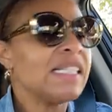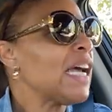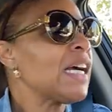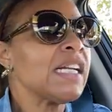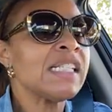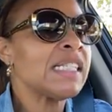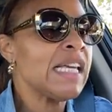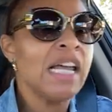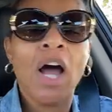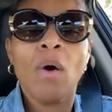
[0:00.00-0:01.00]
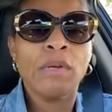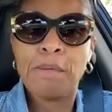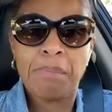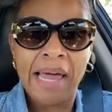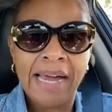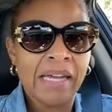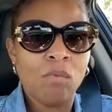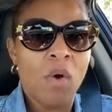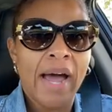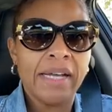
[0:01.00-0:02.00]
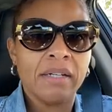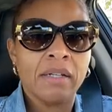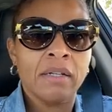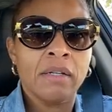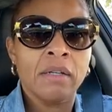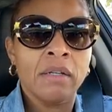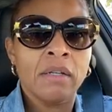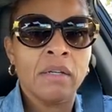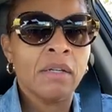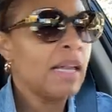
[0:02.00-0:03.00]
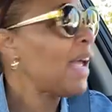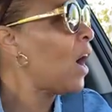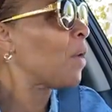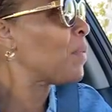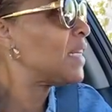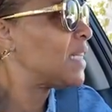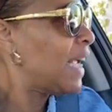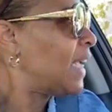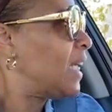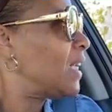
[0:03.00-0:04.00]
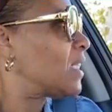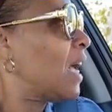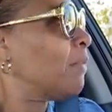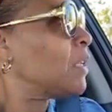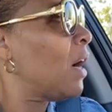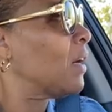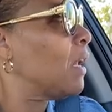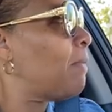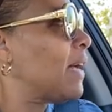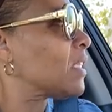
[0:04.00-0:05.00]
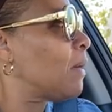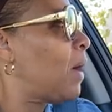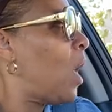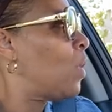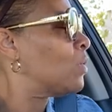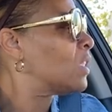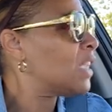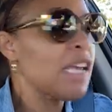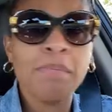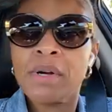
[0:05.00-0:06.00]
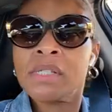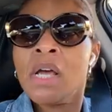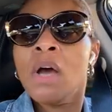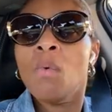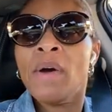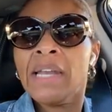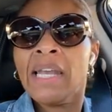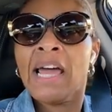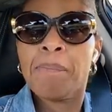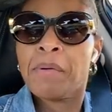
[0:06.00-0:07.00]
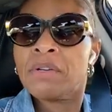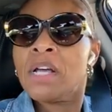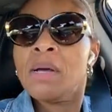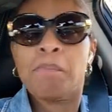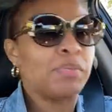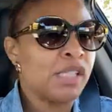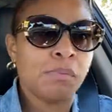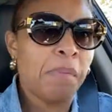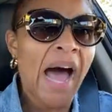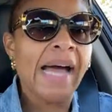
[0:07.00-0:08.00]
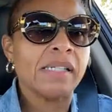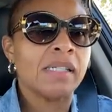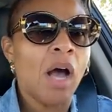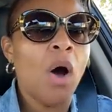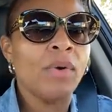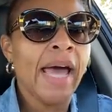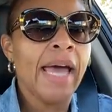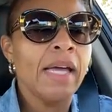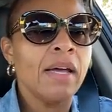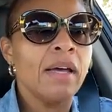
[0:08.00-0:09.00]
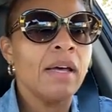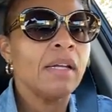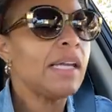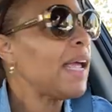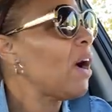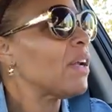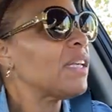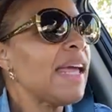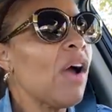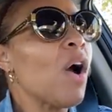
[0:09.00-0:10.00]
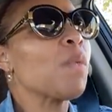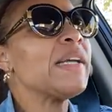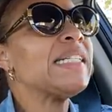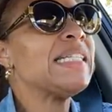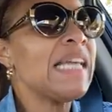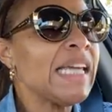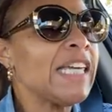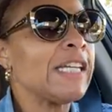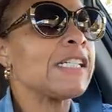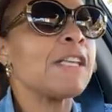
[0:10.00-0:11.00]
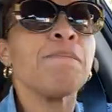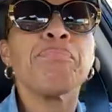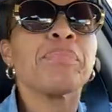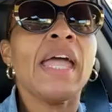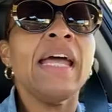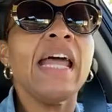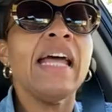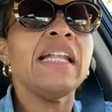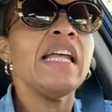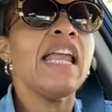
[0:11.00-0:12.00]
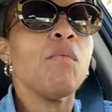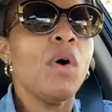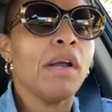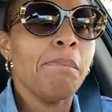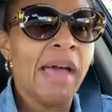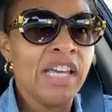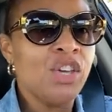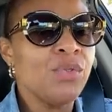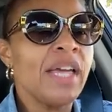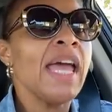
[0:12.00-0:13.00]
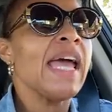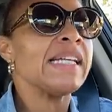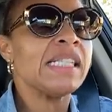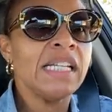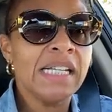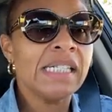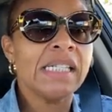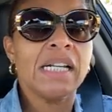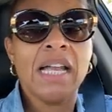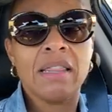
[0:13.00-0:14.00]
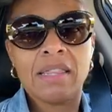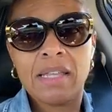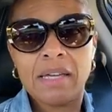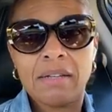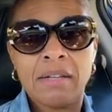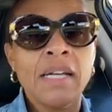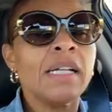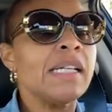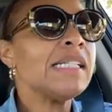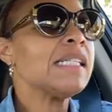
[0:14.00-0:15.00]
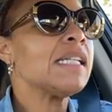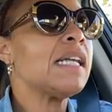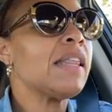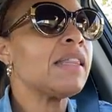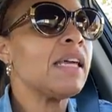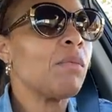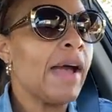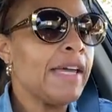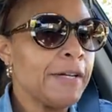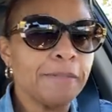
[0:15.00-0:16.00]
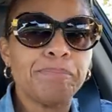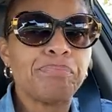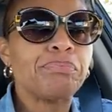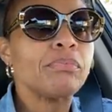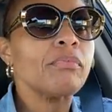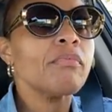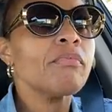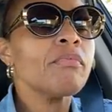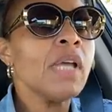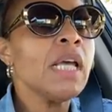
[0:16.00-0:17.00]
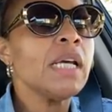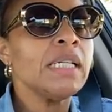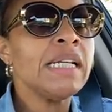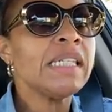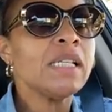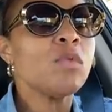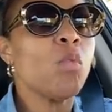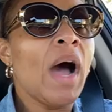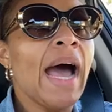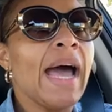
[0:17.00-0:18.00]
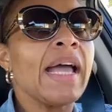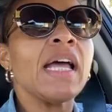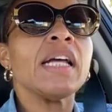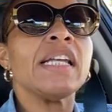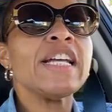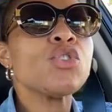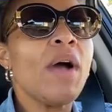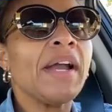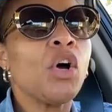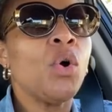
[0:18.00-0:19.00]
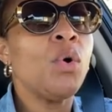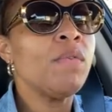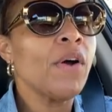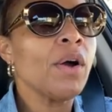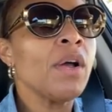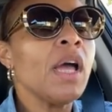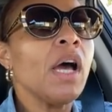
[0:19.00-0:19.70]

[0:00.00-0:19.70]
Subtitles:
They're gonna see it only black and white. They are ridiculous. I'm talking about some whole zebras with leopard spots, okay? They are ridiculous. And then they want to make you think. And see, this is another thing. This is another thing right here. This is why they try to hoover.